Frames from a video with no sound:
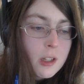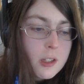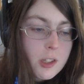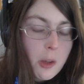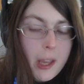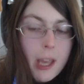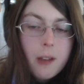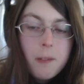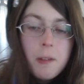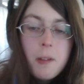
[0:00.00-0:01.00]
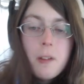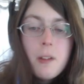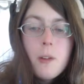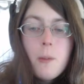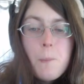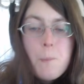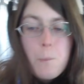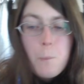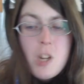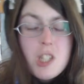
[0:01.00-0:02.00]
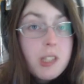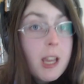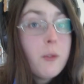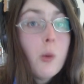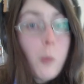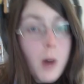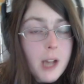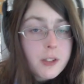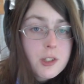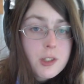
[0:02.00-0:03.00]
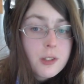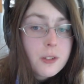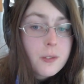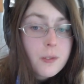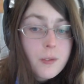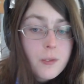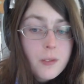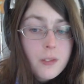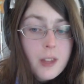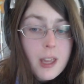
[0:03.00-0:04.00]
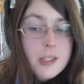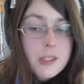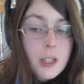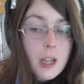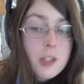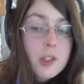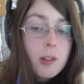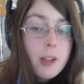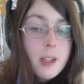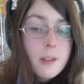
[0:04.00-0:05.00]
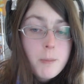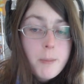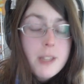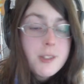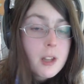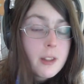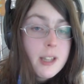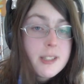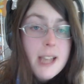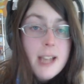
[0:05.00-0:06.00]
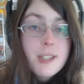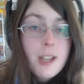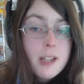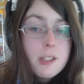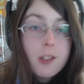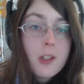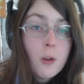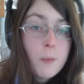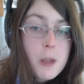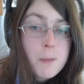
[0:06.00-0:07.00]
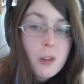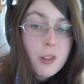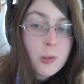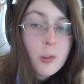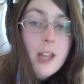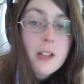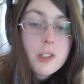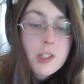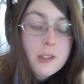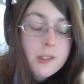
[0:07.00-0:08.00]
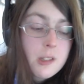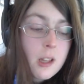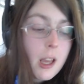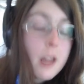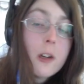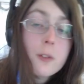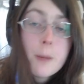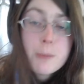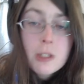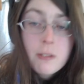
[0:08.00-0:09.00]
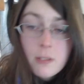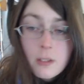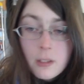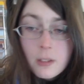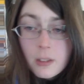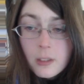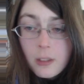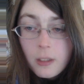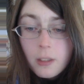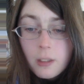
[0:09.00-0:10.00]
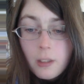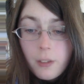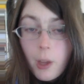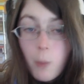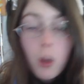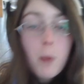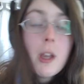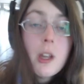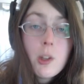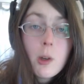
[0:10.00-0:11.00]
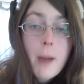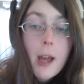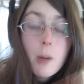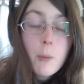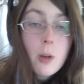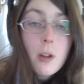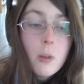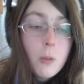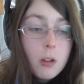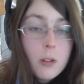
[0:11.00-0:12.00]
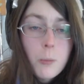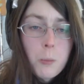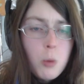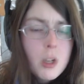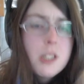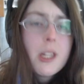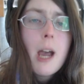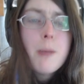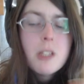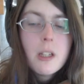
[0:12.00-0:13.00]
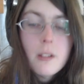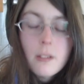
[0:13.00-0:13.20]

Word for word: So again, we just have to watch as the country basically assassinates its own people through negligence and corruption. And what are we going to do about it? What is the option?